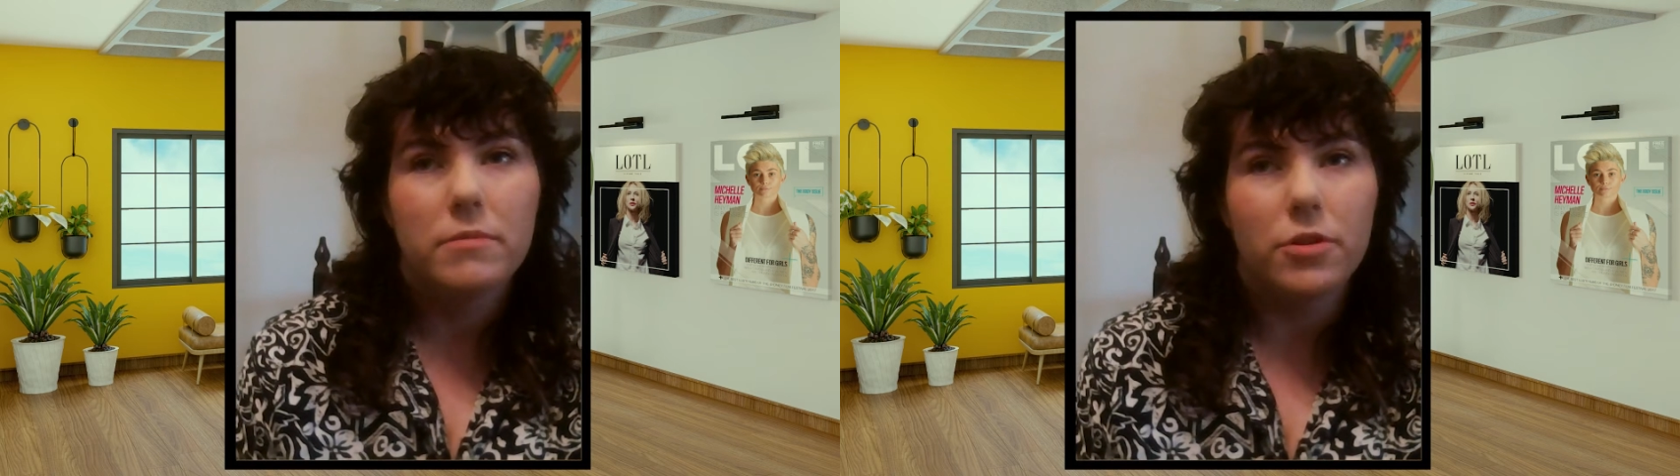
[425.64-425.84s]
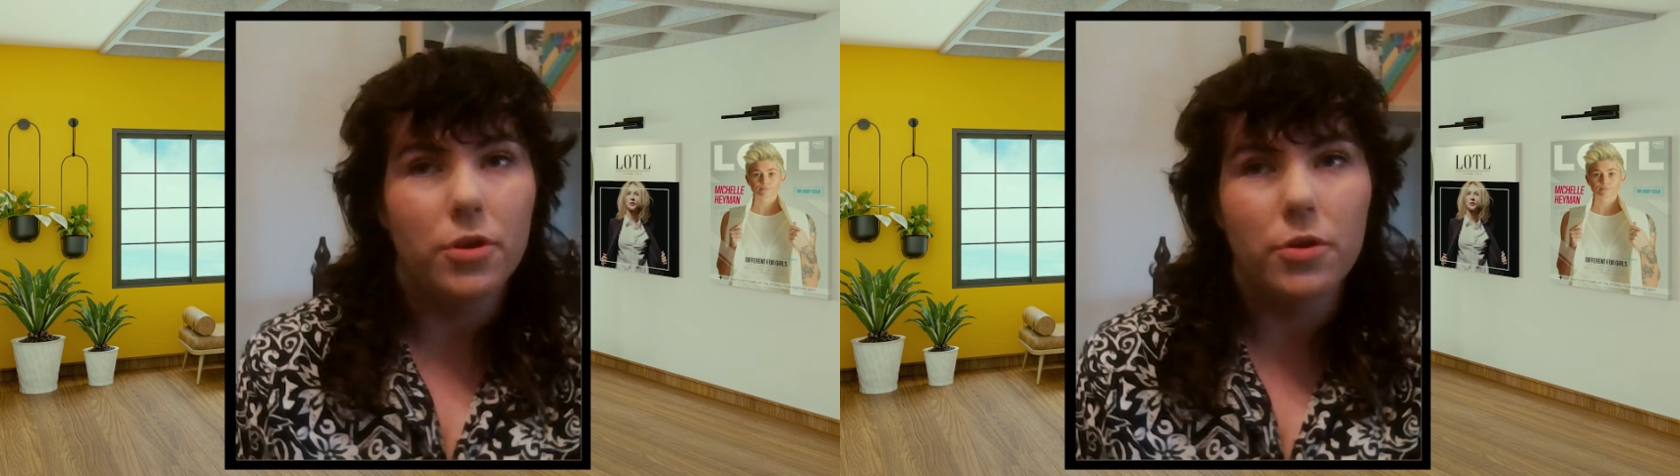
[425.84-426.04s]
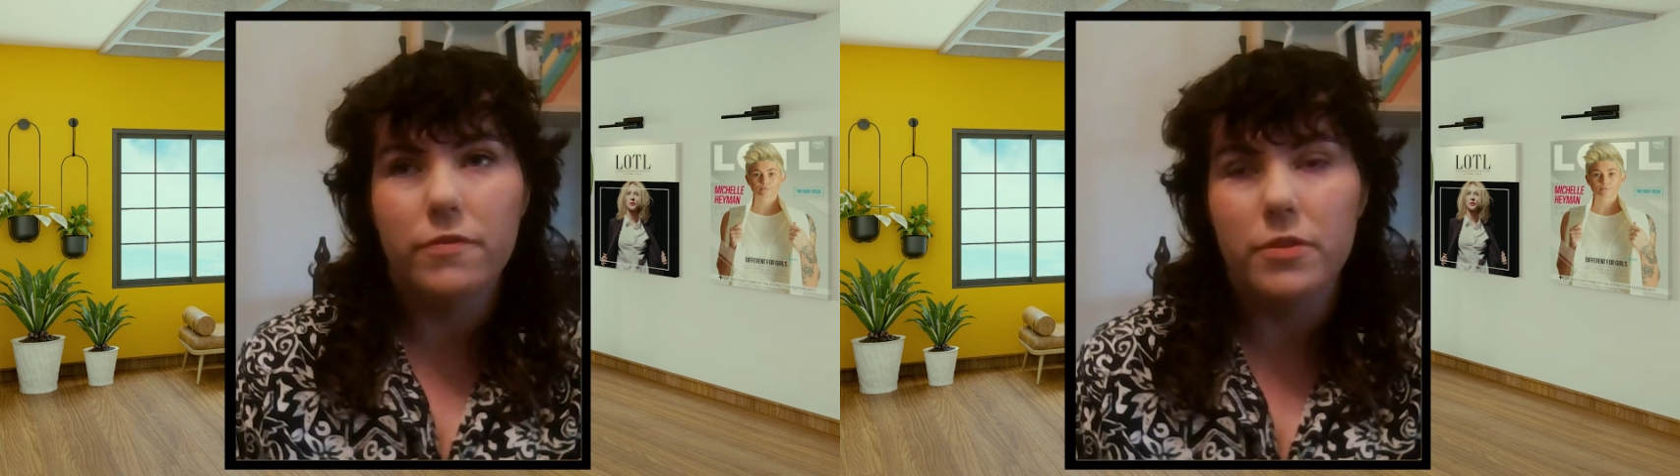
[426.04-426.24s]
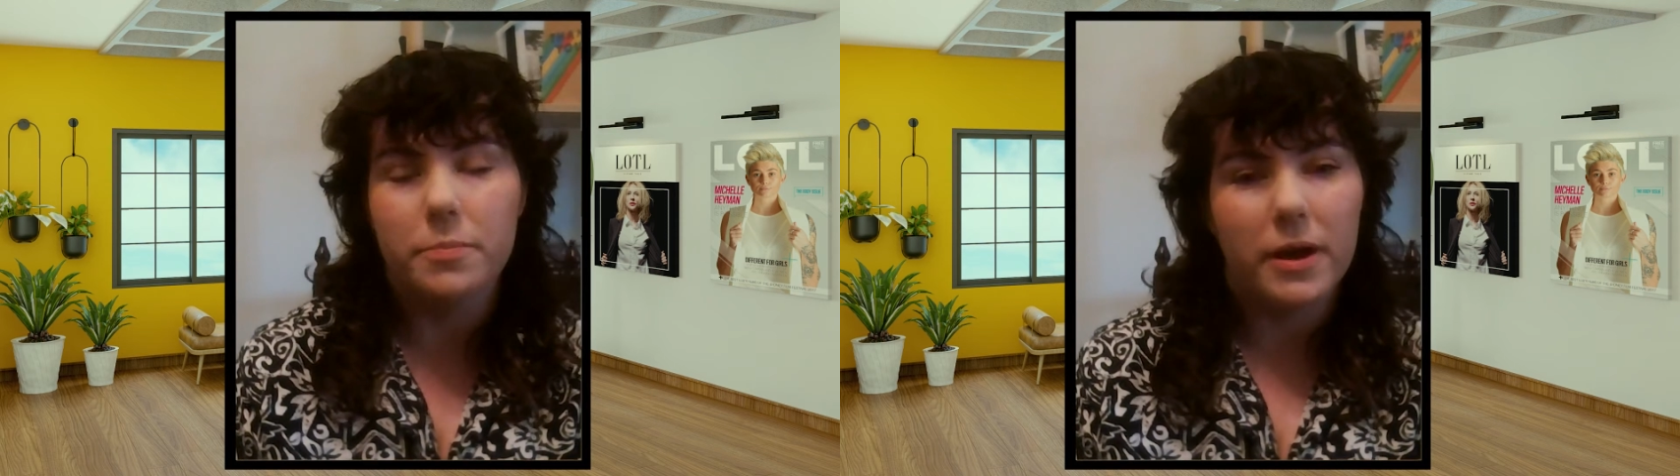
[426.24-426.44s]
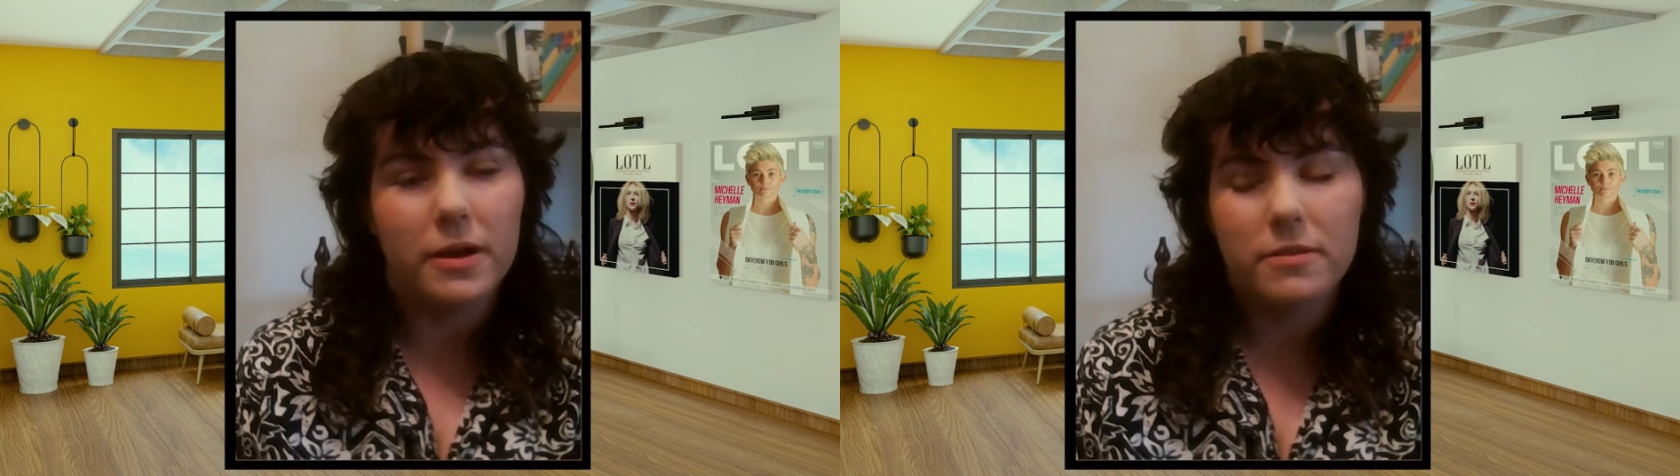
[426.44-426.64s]
over the
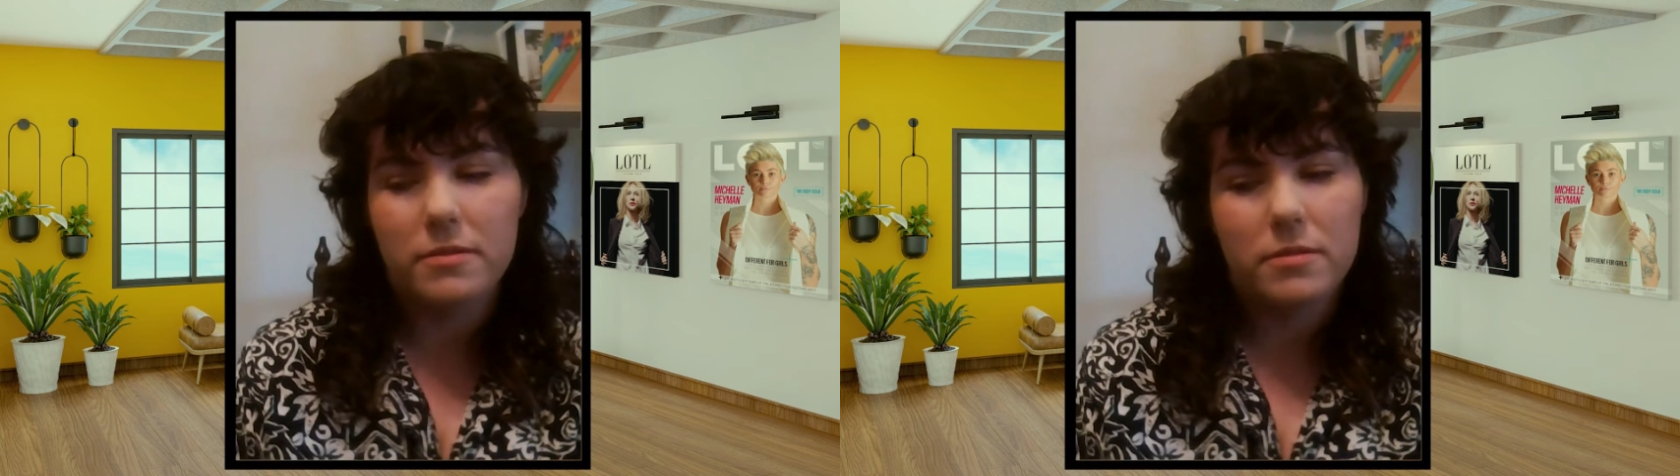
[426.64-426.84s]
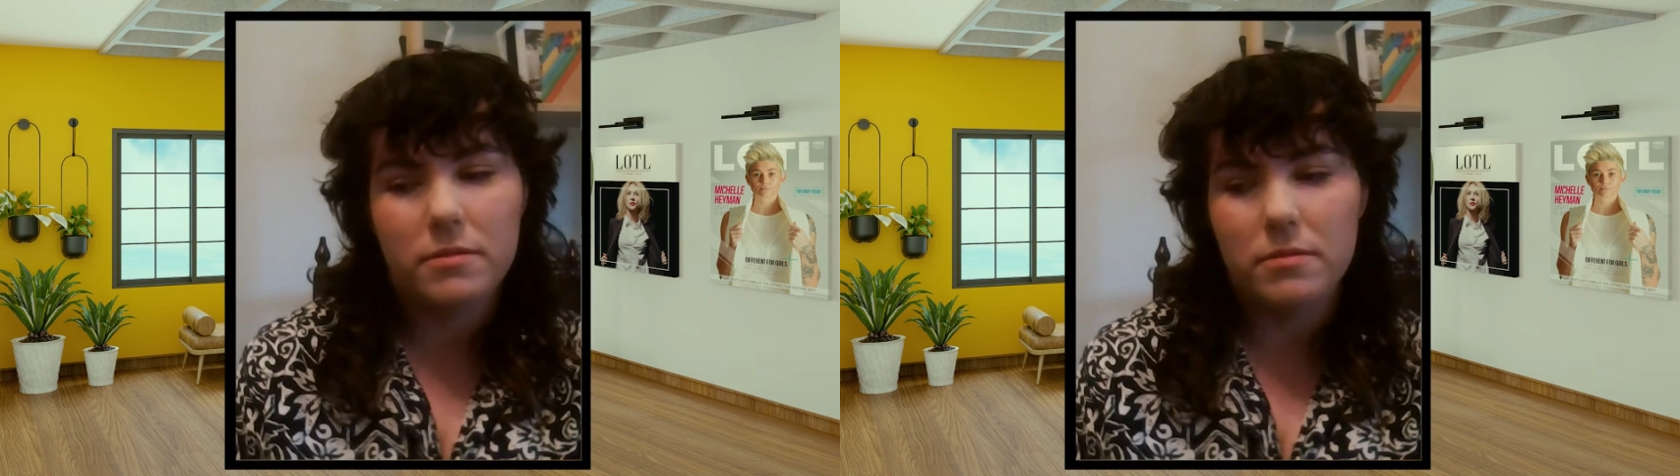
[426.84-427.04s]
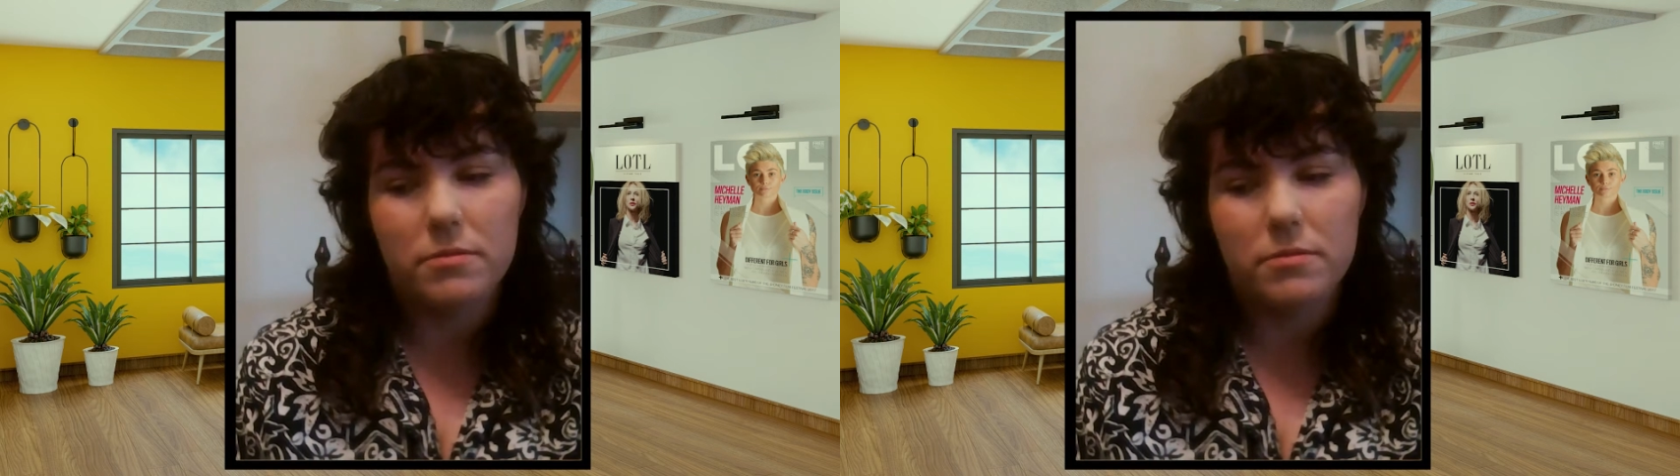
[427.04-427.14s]
past